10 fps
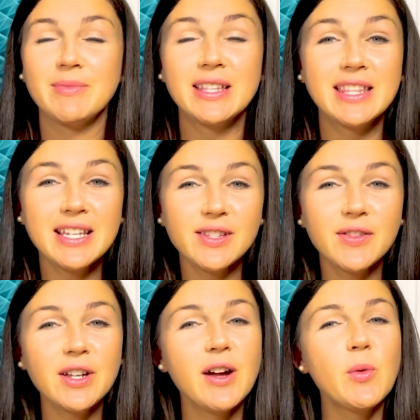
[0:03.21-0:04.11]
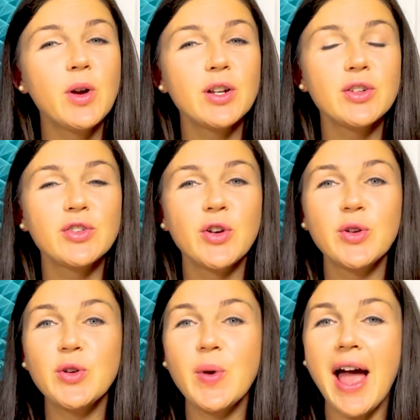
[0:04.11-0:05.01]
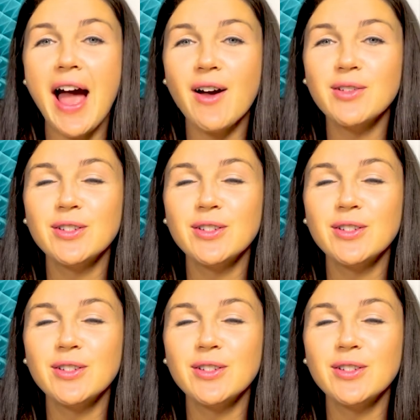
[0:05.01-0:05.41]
In this video, I want to show you how